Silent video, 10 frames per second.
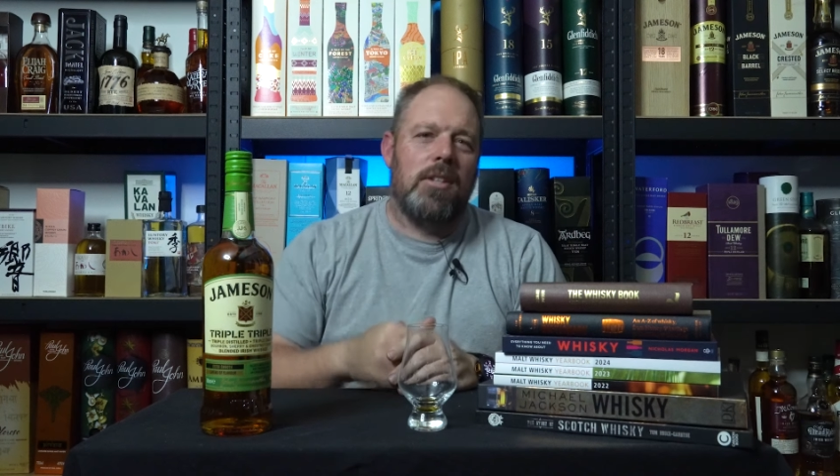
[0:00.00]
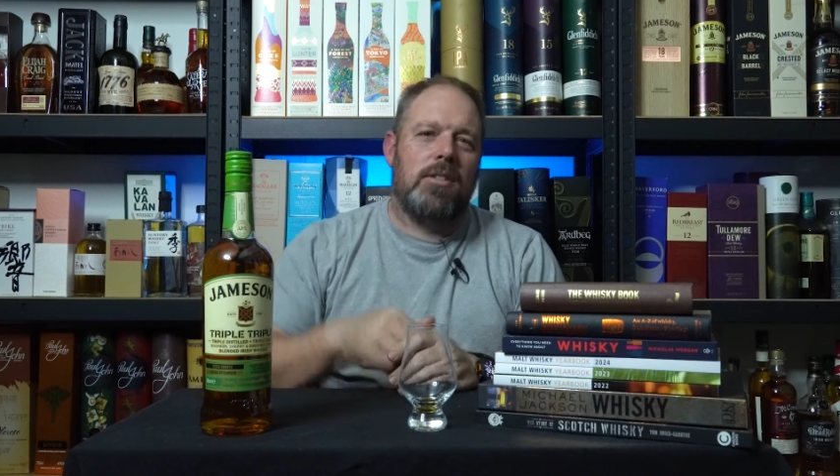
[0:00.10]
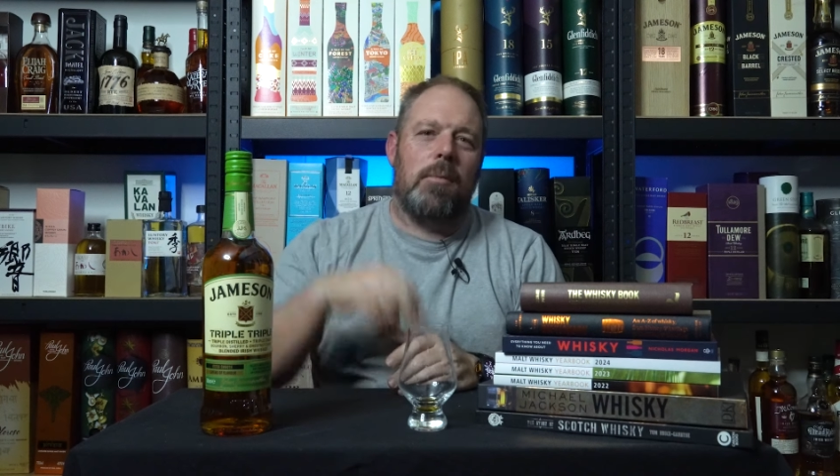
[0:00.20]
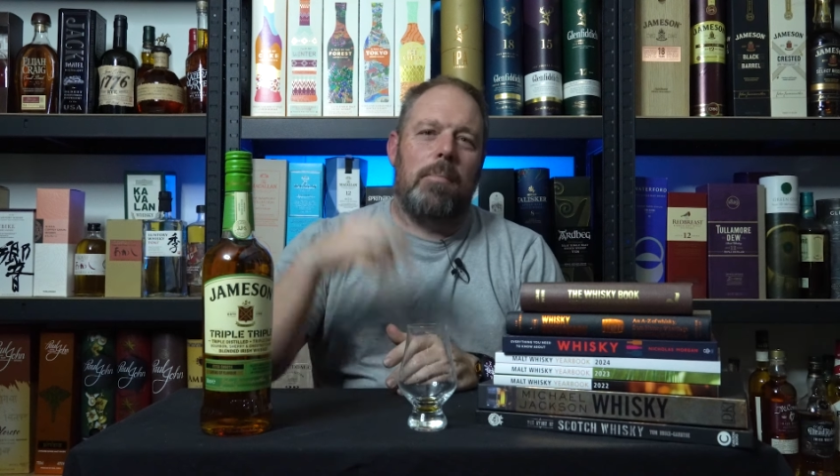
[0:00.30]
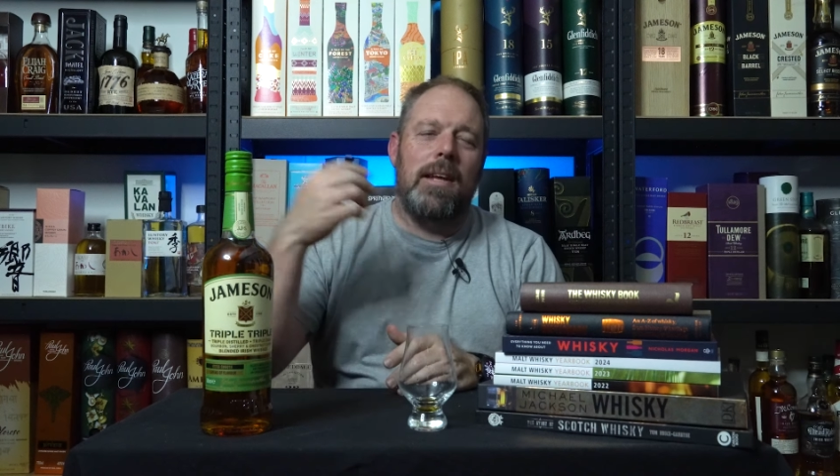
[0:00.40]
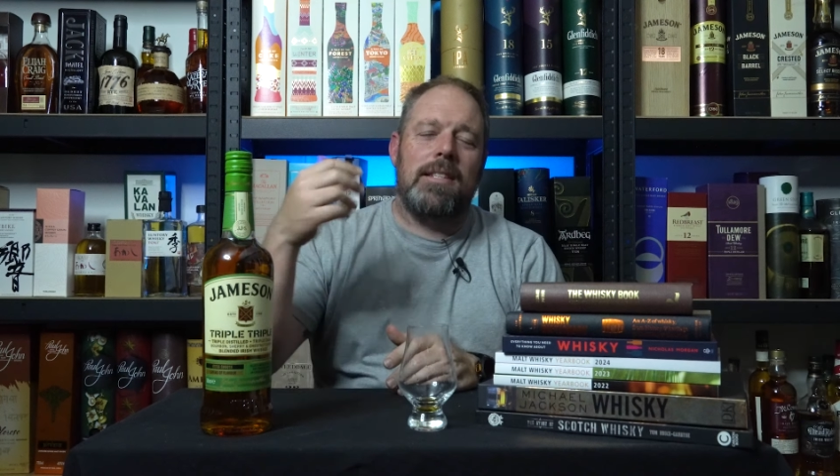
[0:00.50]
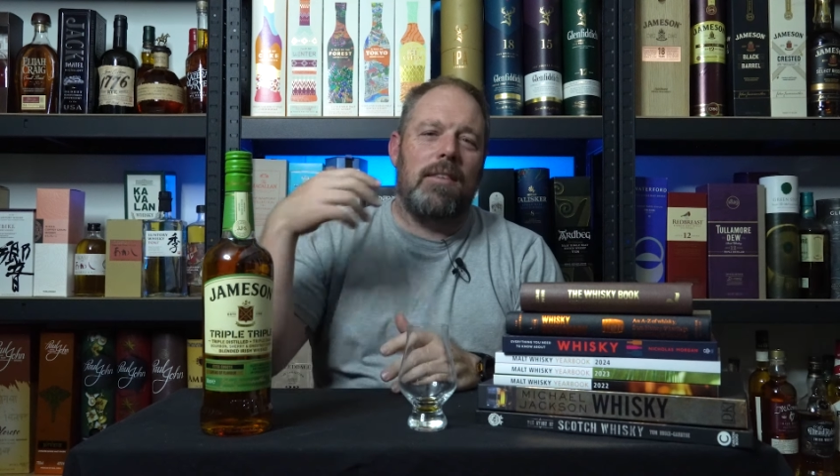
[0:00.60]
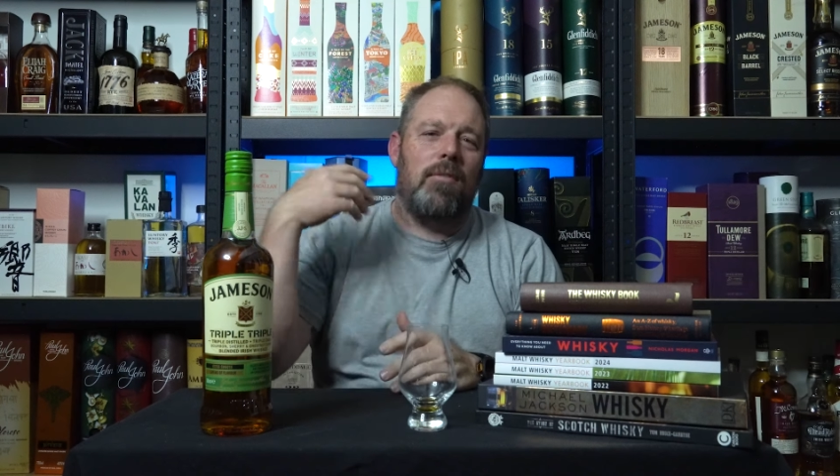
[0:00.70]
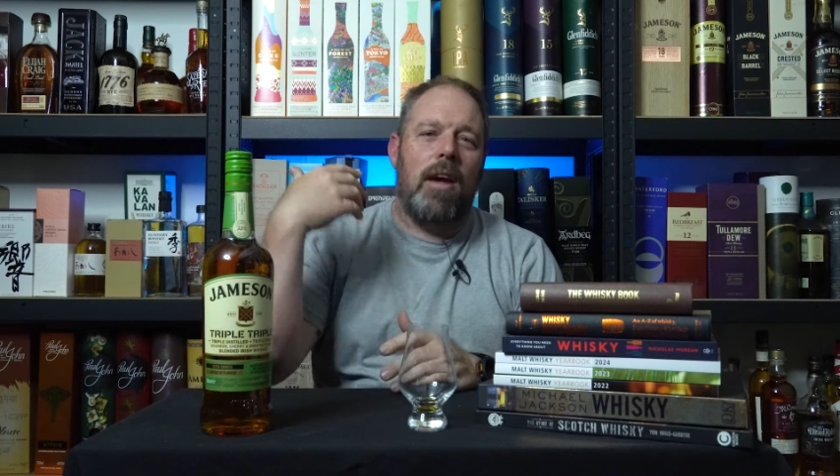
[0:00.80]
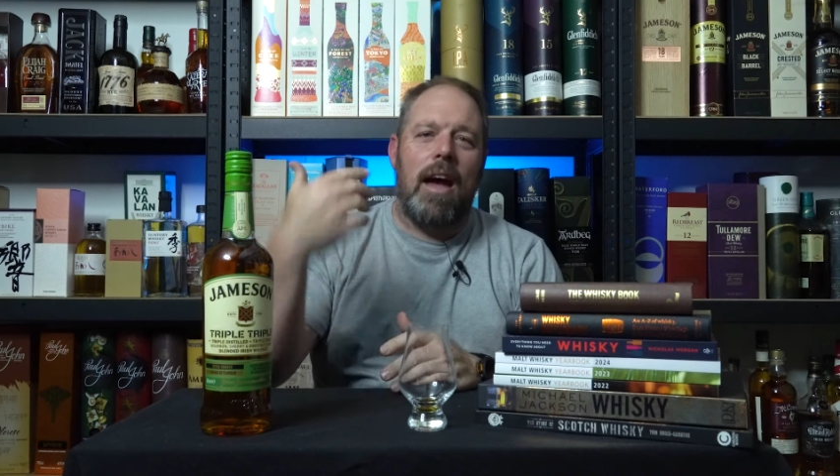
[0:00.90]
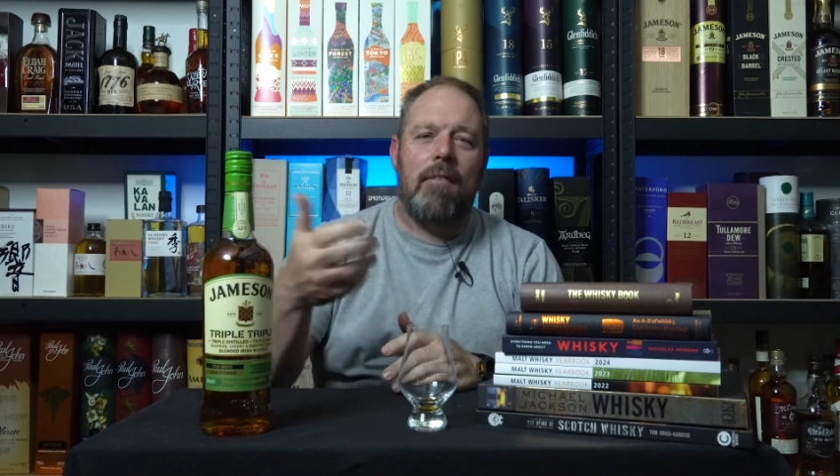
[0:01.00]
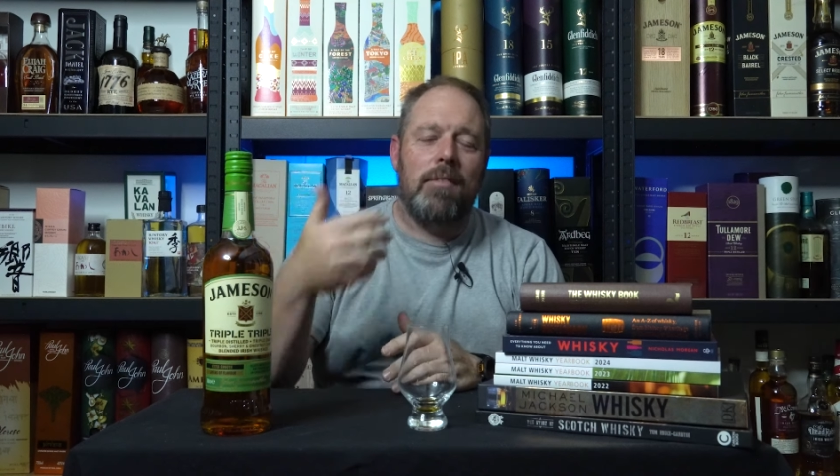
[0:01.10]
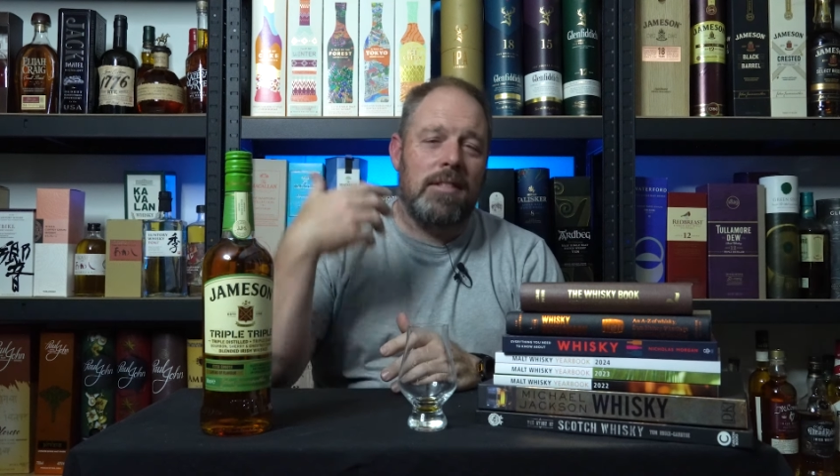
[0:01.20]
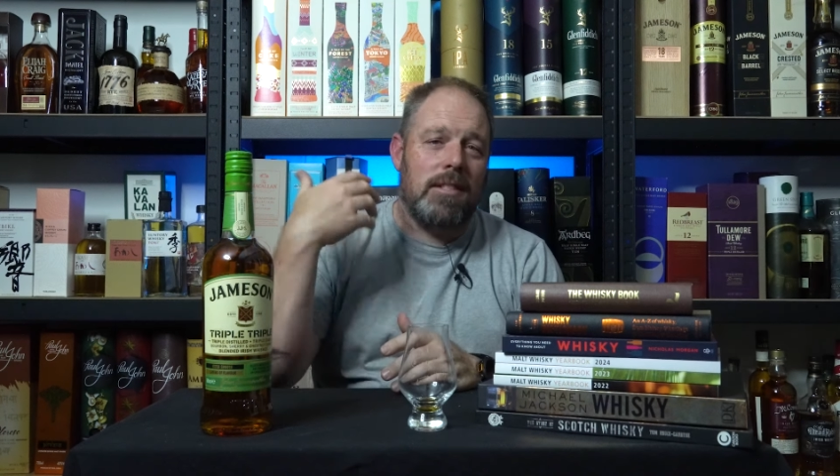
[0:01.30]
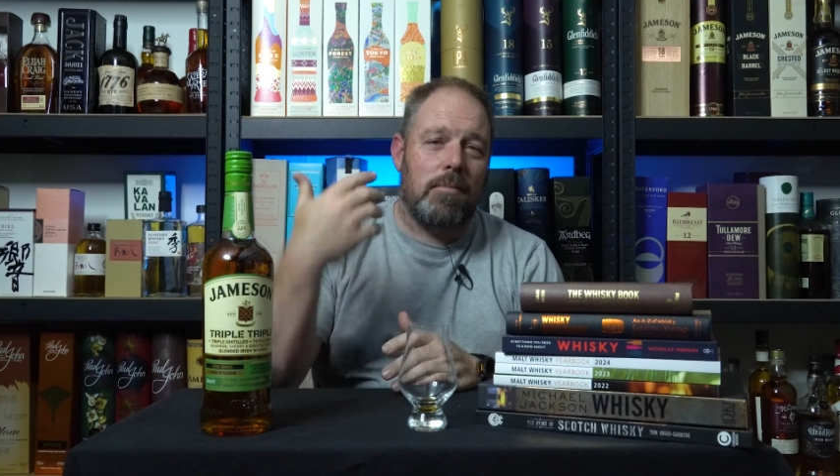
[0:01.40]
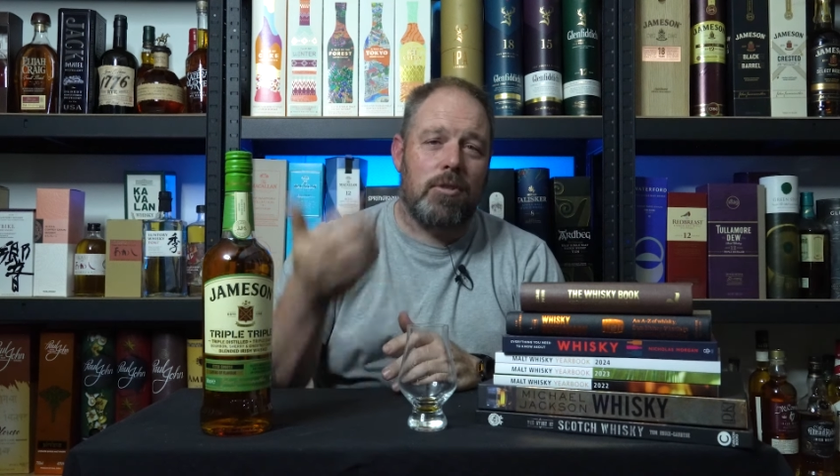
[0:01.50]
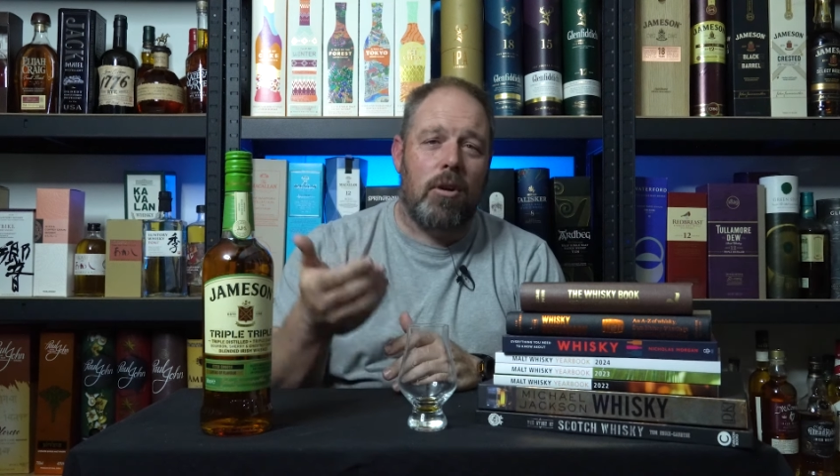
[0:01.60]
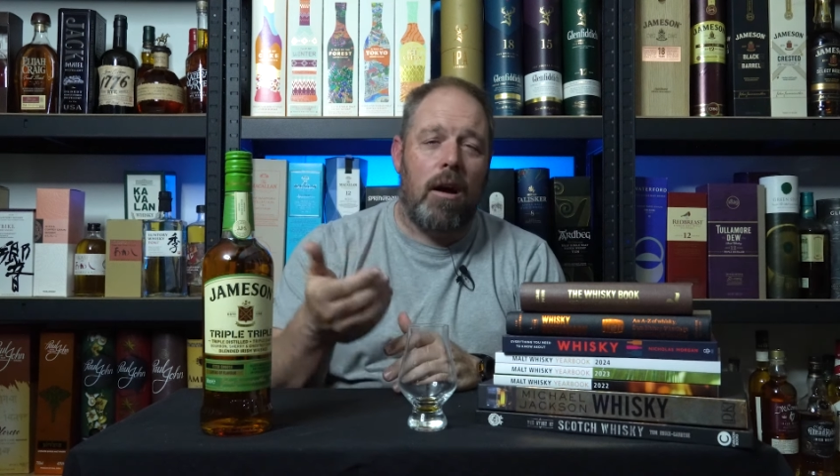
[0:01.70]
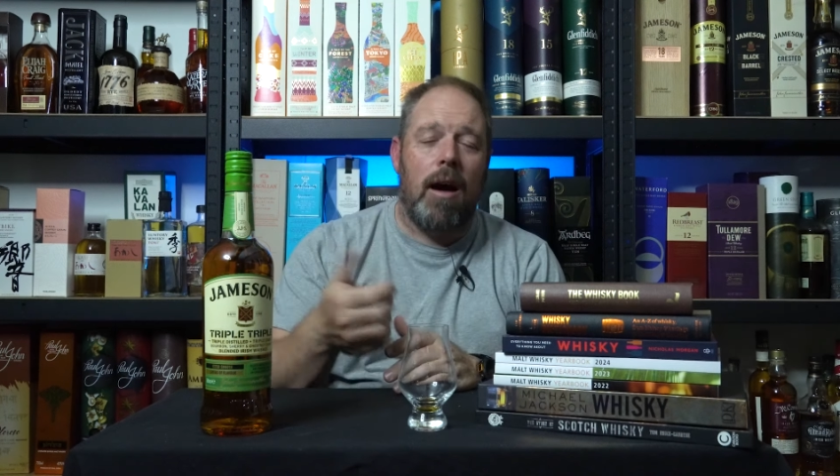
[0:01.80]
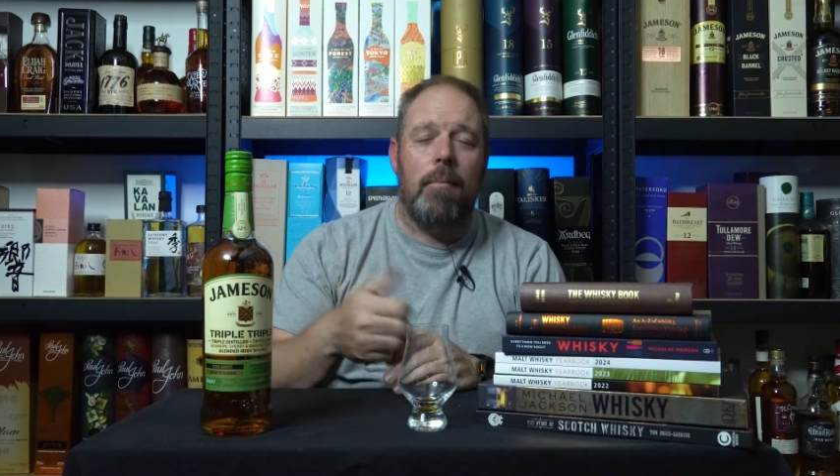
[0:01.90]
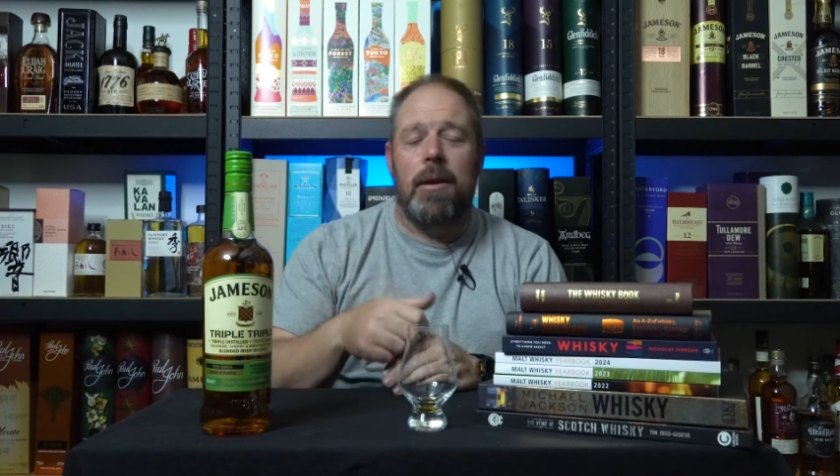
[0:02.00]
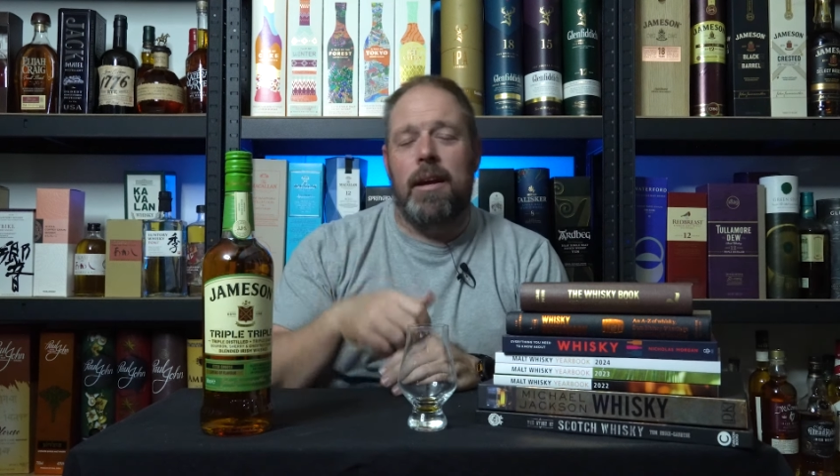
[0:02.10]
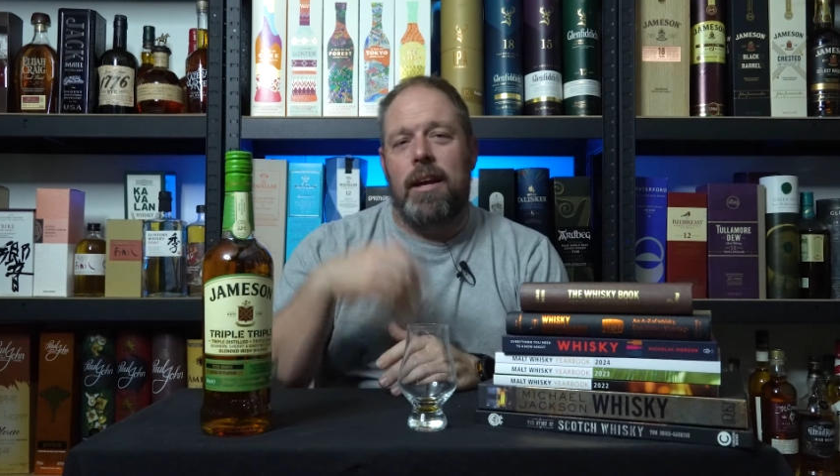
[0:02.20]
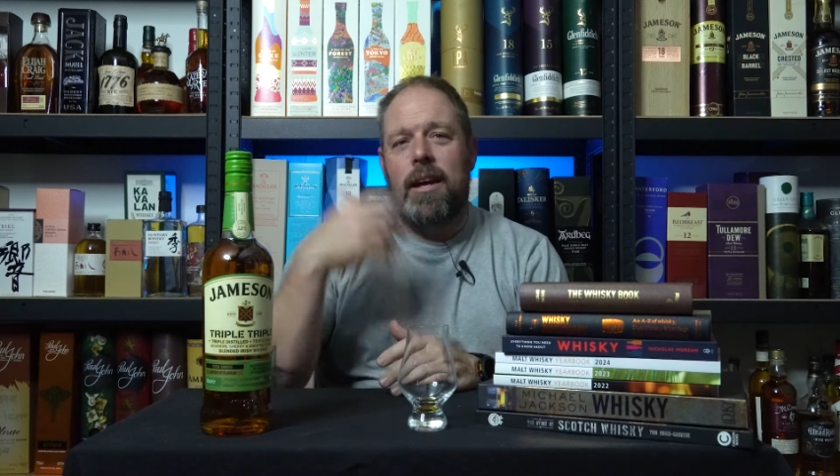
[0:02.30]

So please, if you haven't subscribed,